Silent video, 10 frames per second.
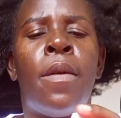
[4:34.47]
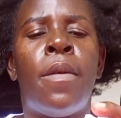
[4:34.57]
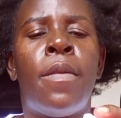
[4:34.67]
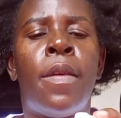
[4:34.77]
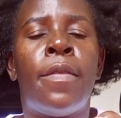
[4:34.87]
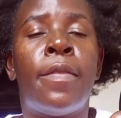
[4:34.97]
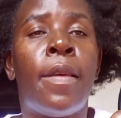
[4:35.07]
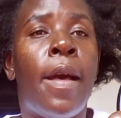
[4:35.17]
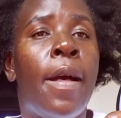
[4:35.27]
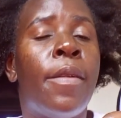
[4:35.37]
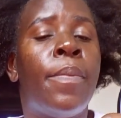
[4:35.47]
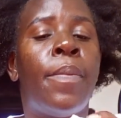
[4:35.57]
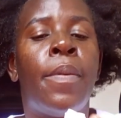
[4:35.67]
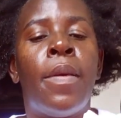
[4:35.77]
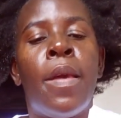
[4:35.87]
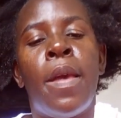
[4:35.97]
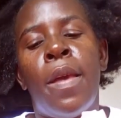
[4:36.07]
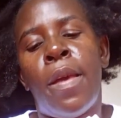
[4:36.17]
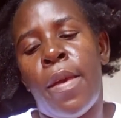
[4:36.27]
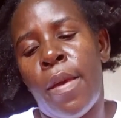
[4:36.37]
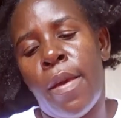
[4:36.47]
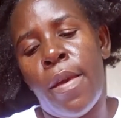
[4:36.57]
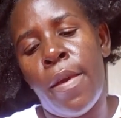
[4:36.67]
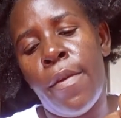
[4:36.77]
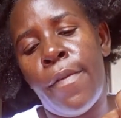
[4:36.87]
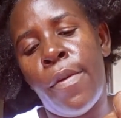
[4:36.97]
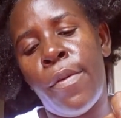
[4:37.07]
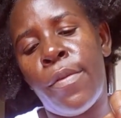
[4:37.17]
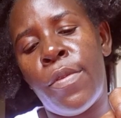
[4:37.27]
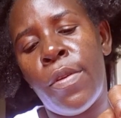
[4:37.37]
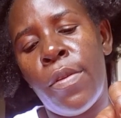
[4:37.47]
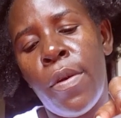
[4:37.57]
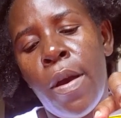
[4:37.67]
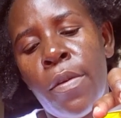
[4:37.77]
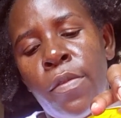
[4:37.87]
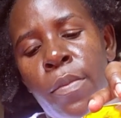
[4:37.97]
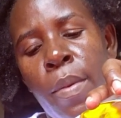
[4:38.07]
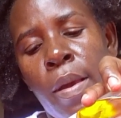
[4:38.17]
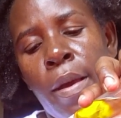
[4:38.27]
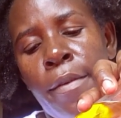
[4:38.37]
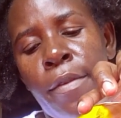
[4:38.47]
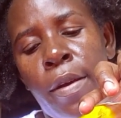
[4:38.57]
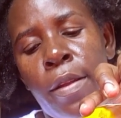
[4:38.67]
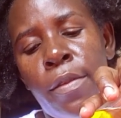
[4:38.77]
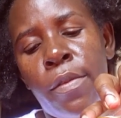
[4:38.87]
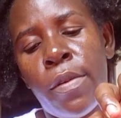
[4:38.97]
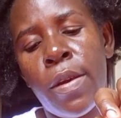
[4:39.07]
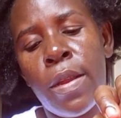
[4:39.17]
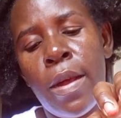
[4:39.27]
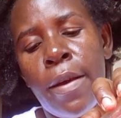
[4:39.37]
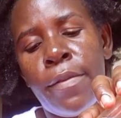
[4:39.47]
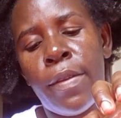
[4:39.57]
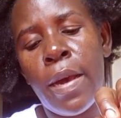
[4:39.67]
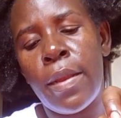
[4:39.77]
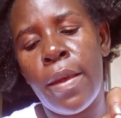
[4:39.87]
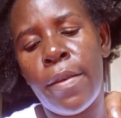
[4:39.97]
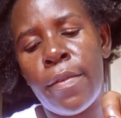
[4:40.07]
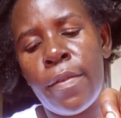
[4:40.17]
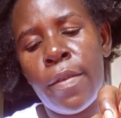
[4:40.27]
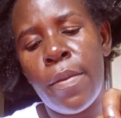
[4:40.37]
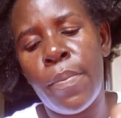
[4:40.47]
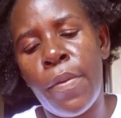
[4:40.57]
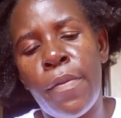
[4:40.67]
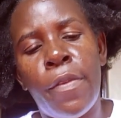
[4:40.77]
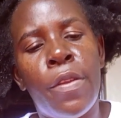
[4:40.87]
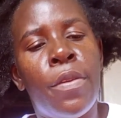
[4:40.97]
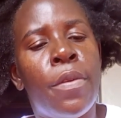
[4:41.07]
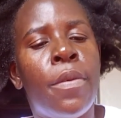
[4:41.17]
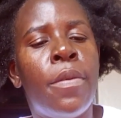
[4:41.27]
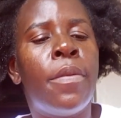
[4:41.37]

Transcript: on the scalp. If you don't know how to make avocado oil, I've done a simple video.